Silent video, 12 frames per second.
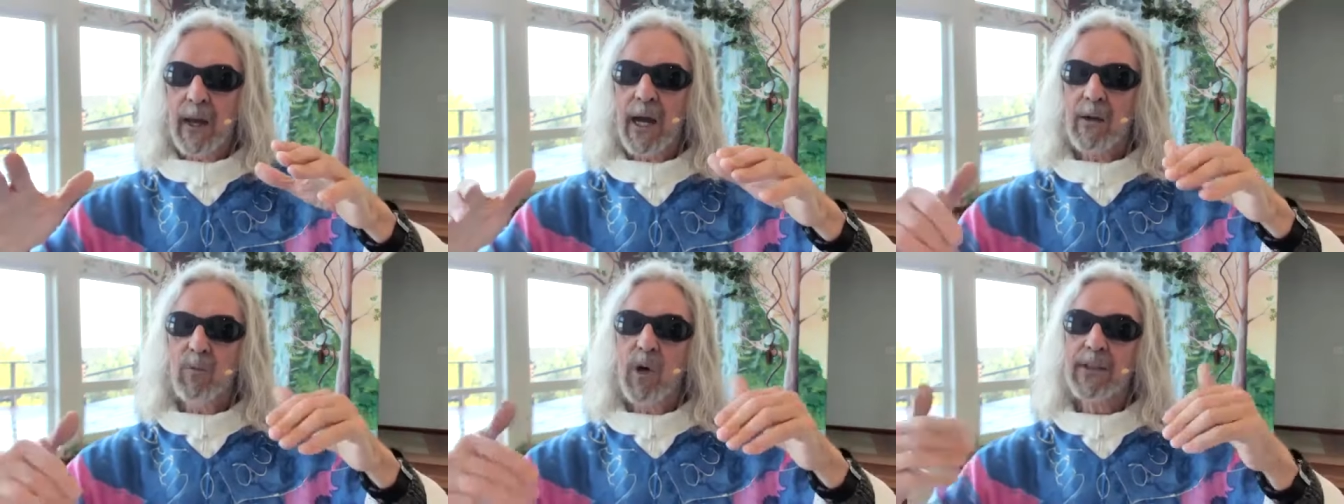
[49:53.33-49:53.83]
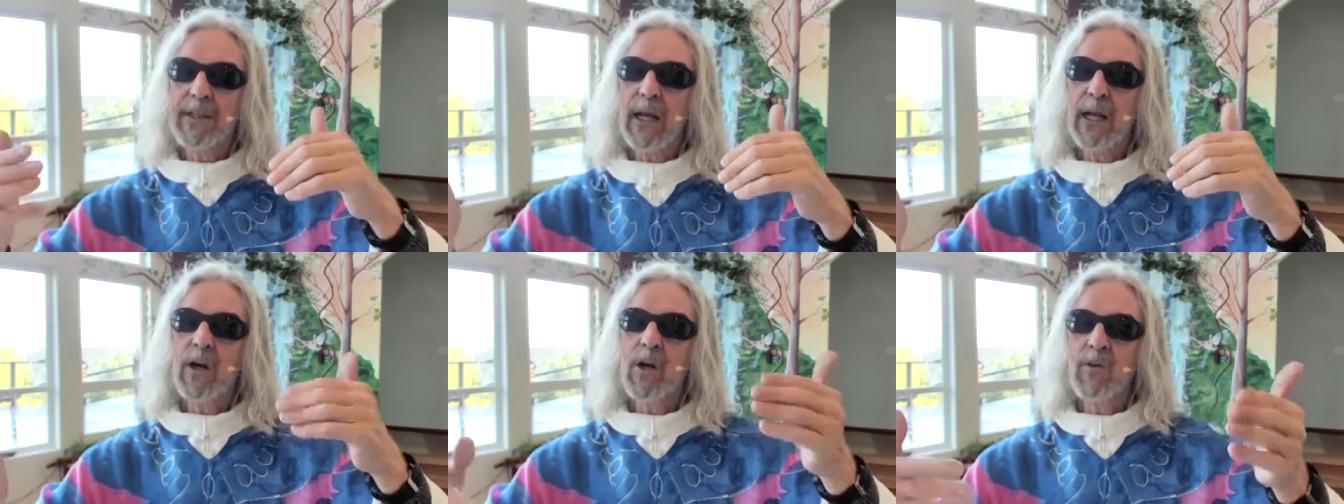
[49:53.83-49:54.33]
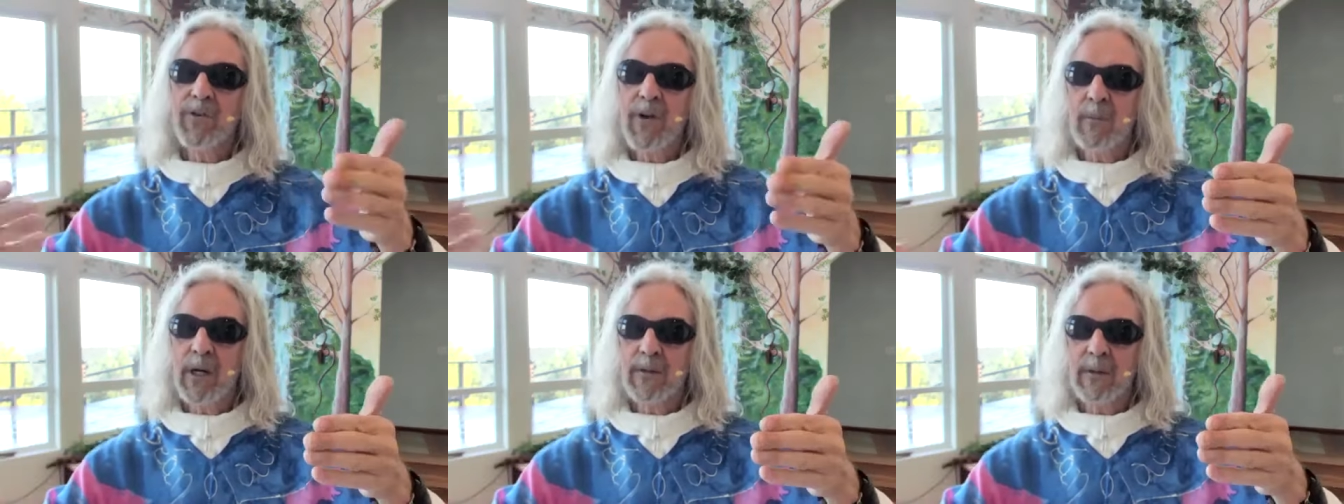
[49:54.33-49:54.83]
And what they learned from
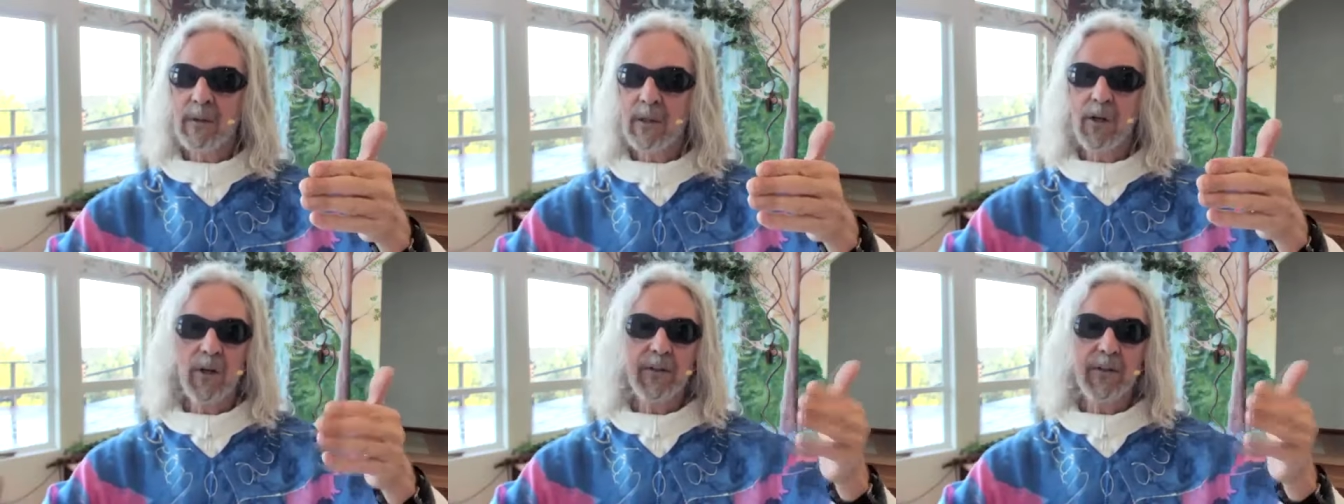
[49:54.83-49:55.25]
it, I don't